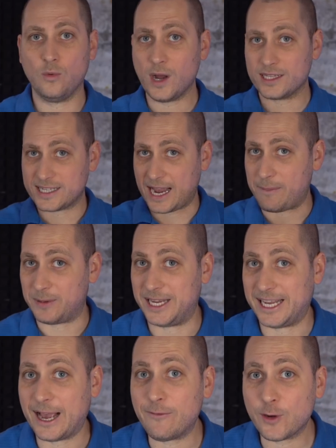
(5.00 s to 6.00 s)
What's
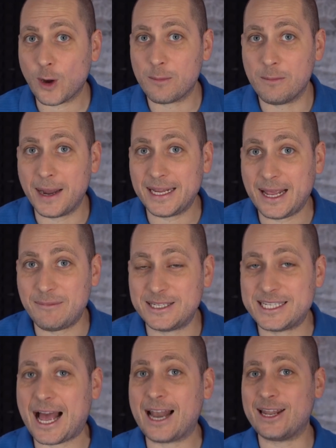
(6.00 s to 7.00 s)
happening everyone, my name
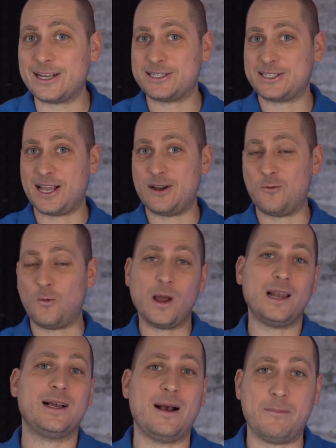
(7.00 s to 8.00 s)
is Alex and
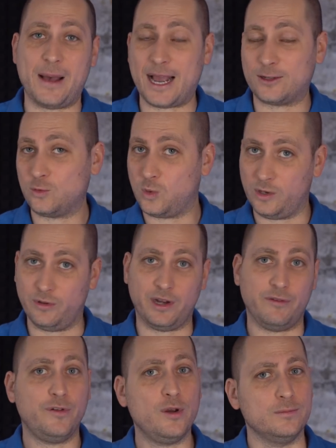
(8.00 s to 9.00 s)
welcome back to a new
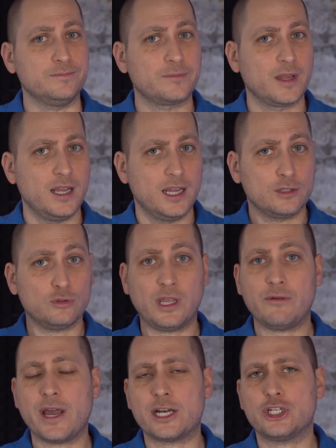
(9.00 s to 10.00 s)
review.
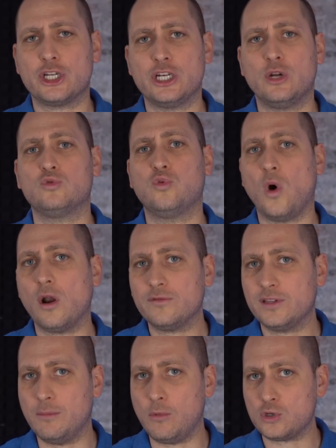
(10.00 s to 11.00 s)
Today we are checking out one
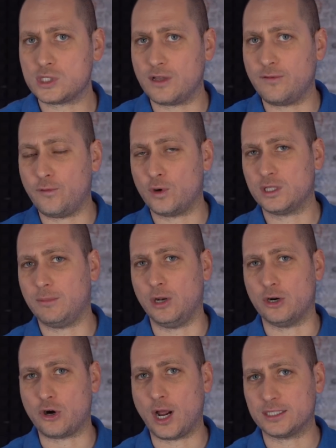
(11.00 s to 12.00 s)
of the most
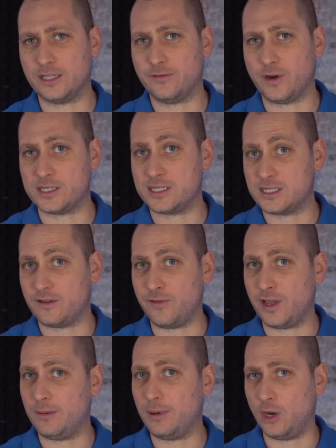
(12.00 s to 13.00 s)
affordable ROG devices
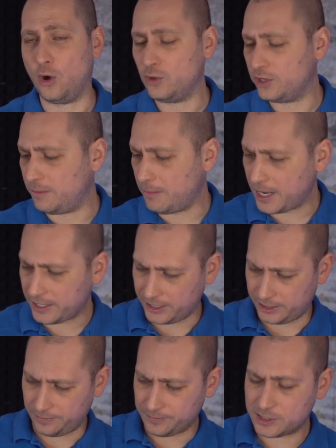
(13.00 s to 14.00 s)
available on the market.